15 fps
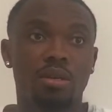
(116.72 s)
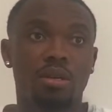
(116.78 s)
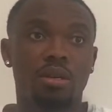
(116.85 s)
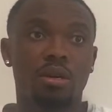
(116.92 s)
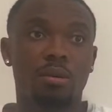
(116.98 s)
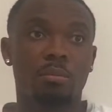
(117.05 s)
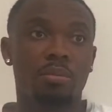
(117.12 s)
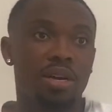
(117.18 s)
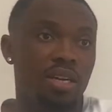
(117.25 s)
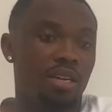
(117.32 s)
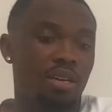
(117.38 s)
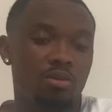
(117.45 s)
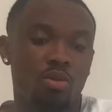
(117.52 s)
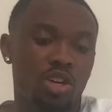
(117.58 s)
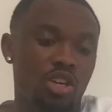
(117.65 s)

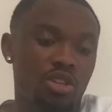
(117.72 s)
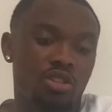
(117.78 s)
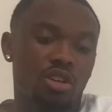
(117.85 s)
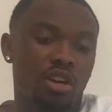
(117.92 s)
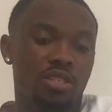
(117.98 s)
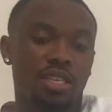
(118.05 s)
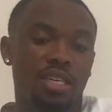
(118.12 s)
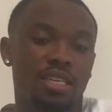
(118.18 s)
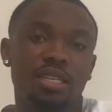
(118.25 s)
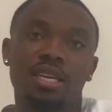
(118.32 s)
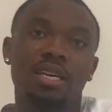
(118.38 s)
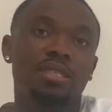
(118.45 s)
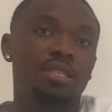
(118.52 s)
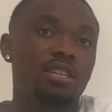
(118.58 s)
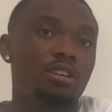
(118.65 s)
But when you saw said and
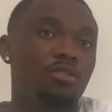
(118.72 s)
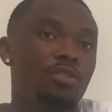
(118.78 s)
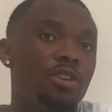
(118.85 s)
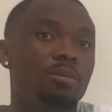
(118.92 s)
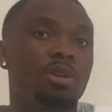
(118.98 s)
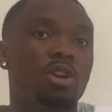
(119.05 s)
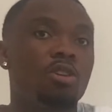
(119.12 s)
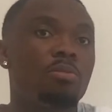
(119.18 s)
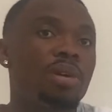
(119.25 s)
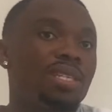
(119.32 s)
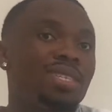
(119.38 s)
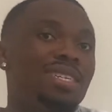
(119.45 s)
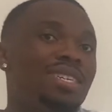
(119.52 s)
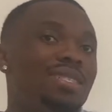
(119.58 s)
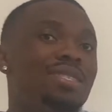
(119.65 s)
done, Teofimo Lopez
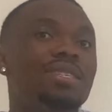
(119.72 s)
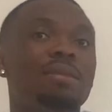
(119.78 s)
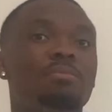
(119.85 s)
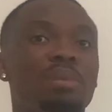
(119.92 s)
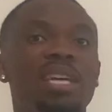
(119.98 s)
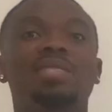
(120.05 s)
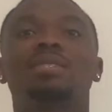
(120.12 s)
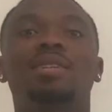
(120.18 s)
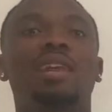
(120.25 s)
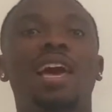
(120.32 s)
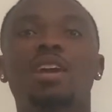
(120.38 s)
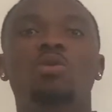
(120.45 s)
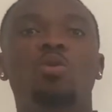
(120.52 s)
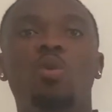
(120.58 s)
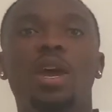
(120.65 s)
is the best
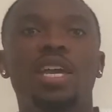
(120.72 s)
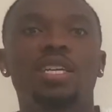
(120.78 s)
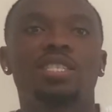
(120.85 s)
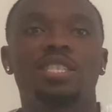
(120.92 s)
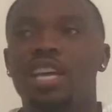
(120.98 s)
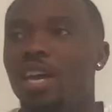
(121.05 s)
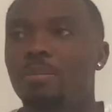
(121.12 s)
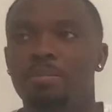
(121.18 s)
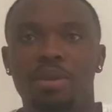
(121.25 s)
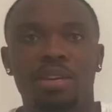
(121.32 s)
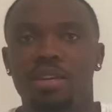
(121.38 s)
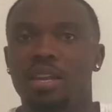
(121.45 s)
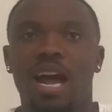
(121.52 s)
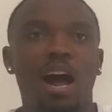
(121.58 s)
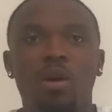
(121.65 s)
lightweight
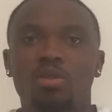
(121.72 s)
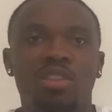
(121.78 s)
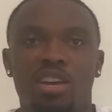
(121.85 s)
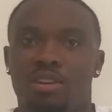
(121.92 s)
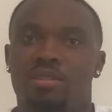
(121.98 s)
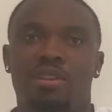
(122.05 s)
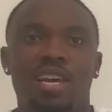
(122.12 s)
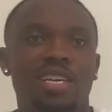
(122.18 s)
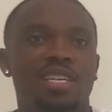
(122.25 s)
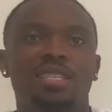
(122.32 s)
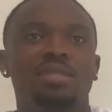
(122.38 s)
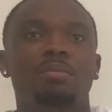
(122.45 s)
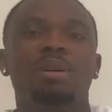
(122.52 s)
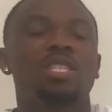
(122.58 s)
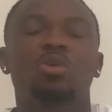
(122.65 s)
champion out there. Like, he's the
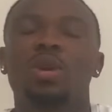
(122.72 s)
best